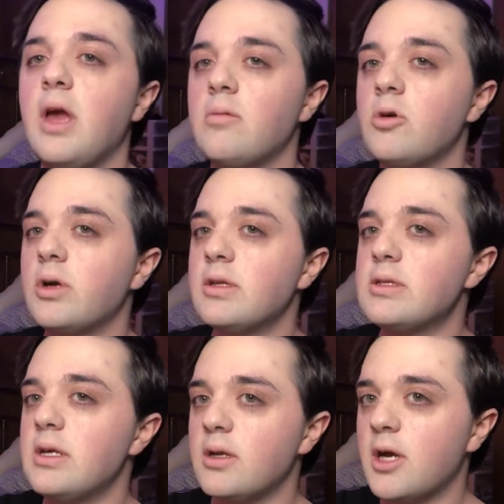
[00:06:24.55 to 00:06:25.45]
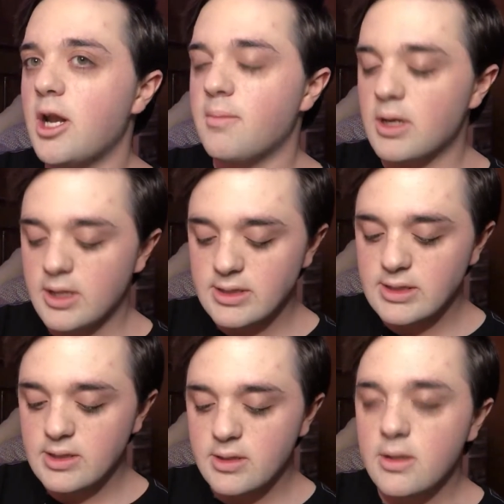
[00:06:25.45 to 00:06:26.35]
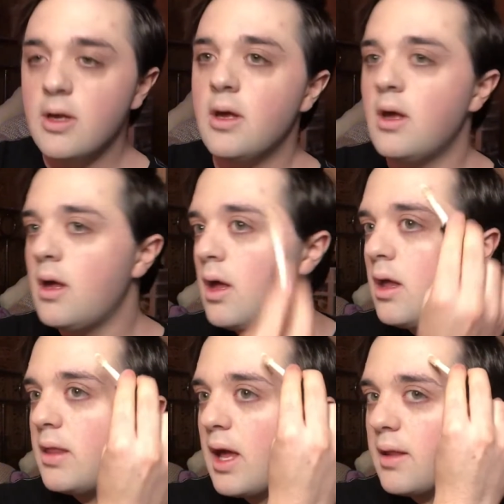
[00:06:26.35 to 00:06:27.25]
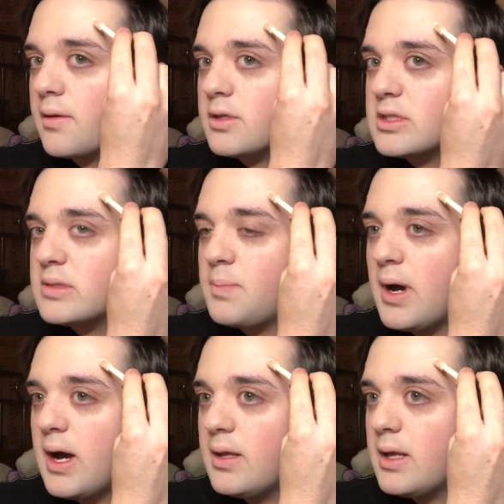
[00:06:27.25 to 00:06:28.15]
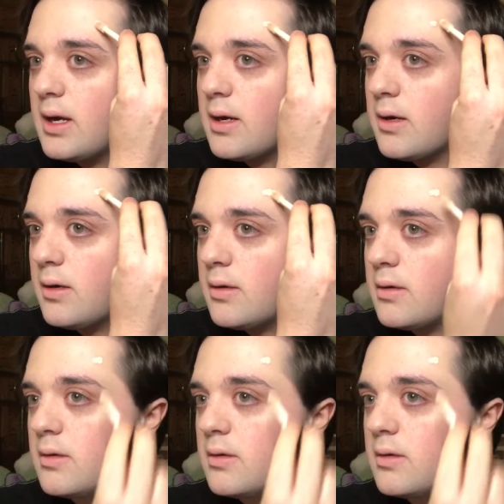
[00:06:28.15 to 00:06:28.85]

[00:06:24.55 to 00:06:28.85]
camo concealer, and I'm going to conceal that little spot there.